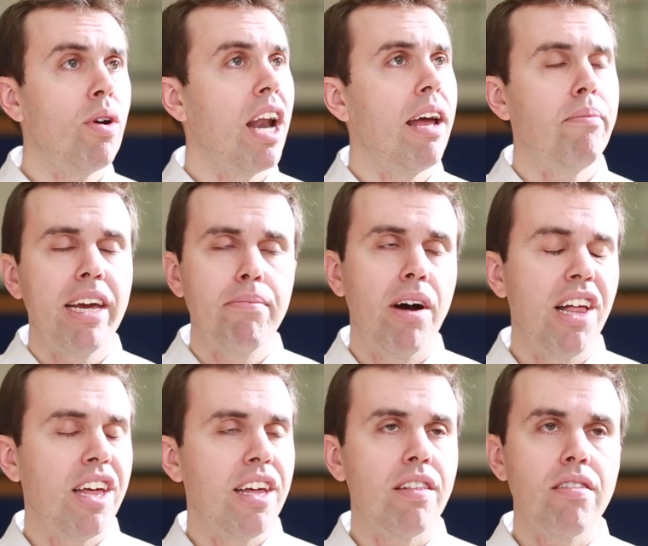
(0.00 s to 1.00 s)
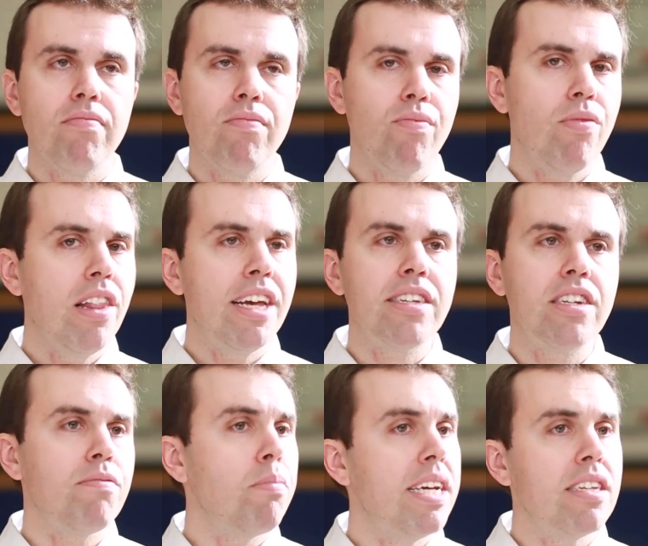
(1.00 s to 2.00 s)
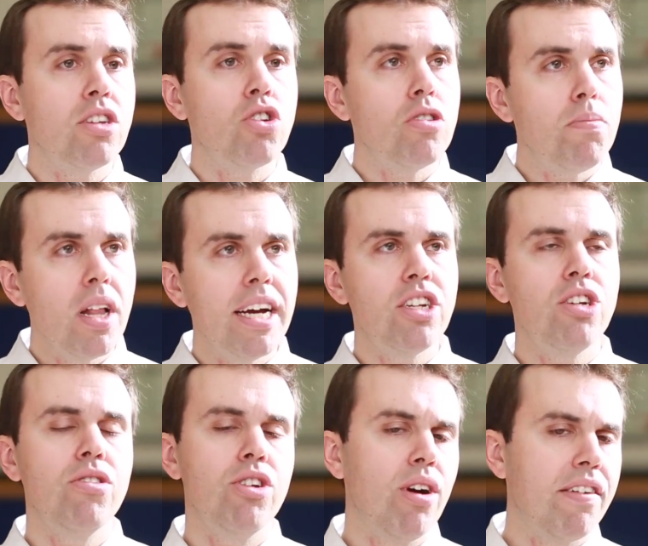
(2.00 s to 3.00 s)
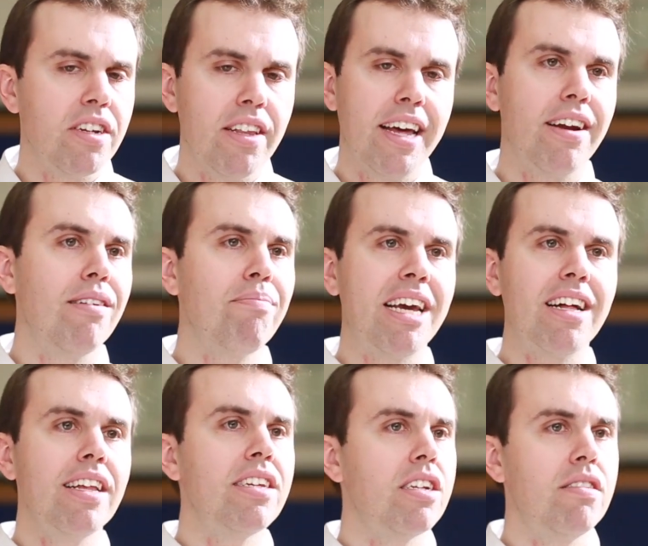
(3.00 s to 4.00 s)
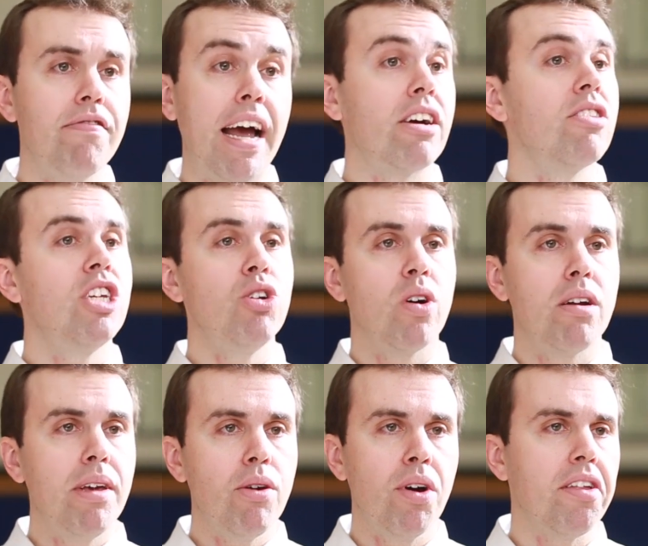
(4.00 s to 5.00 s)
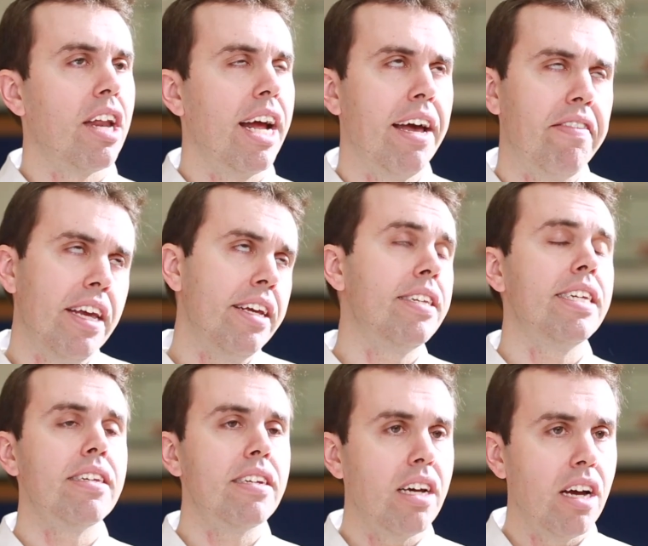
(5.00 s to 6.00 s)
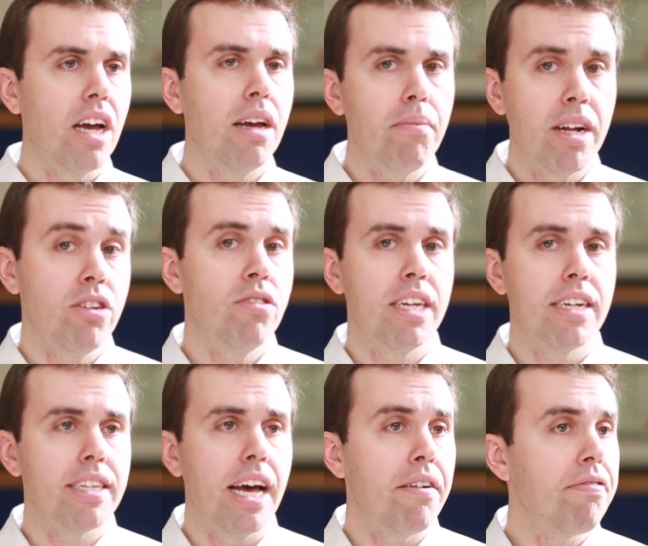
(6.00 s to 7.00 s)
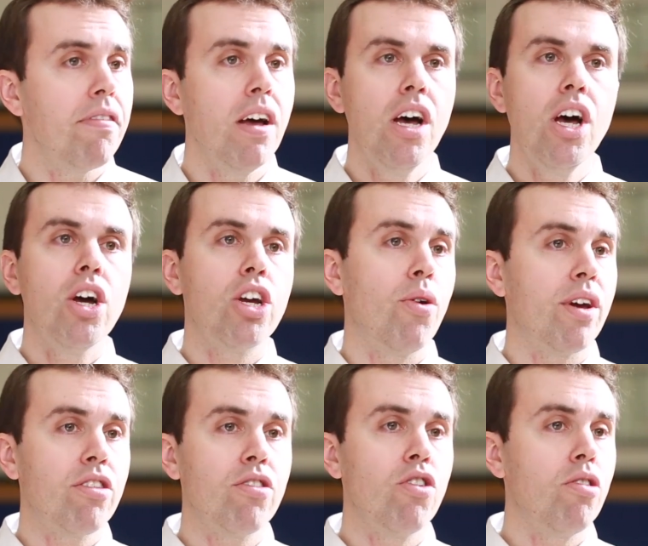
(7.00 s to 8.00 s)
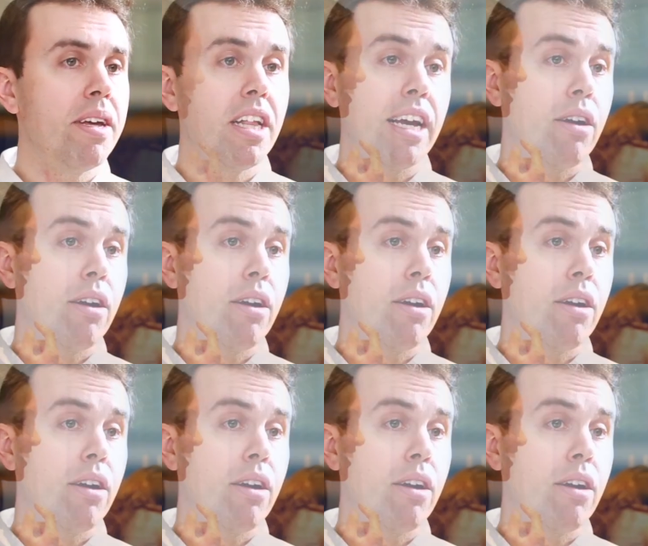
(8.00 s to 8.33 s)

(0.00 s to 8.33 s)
When I made my list of places to apply to, you have to then make a list of faculty you want to meet with. And I had the easiest time at UCSF going through and being